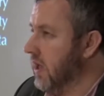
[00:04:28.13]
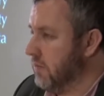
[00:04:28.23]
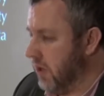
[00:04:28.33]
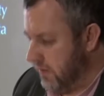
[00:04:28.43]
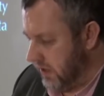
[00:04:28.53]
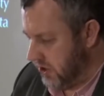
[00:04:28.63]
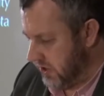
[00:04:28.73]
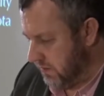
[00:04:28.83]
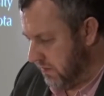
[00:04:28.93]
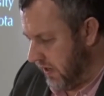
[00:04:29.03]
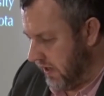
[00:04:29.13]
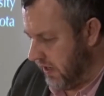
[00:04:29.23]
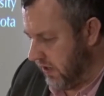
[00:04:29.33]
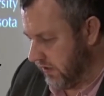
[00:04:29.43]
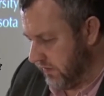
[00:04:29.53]
published by
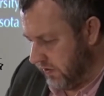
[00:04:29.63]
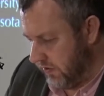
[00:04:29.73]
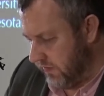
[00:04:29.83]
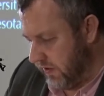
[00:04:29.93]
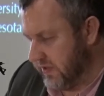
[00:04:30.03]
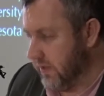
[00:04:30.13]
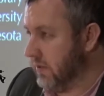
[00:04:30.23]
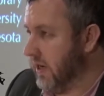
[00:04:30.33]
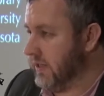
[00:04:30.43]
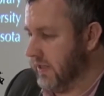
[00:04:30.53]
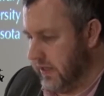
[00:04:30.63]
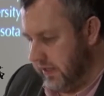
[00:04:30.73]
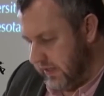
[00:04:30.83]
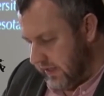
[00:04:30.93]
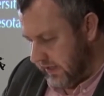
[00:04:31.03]
Oxford University Press in
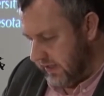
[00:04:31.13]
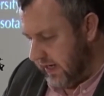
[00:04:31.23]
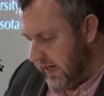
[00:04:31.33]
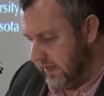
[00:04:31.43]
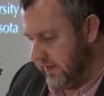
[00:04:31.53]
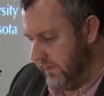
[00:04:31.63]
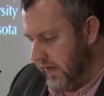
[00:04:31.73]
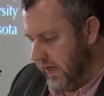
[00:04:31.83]
1998,